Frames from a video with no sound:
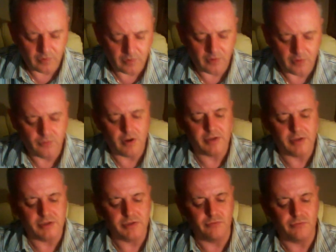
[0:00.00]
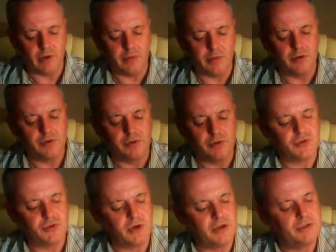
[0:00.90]
grand
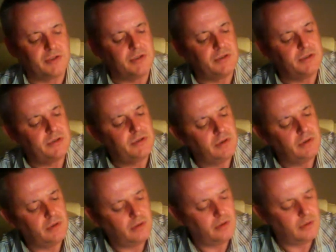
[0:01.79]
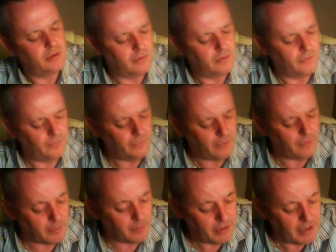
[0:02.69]
remonstrances.
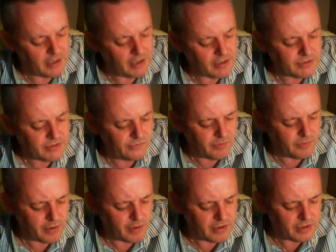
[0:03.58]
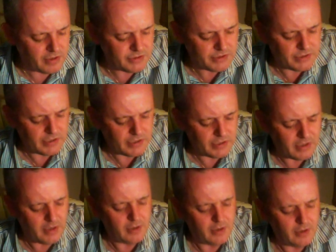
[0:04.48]
There'll be eggs for the breakers,
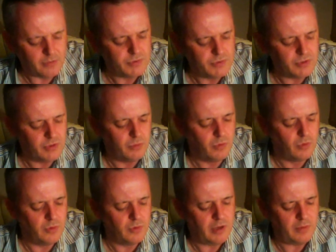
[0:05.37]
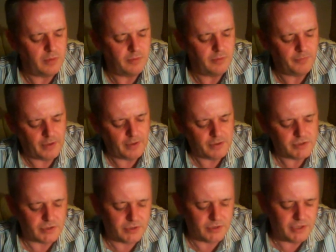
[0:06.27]
come to the mourn him,
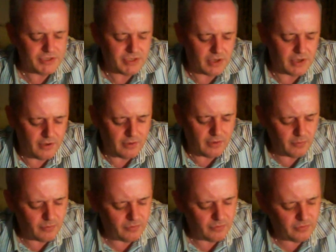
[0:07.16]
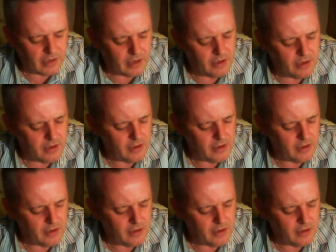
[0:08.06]
sunny side up with care.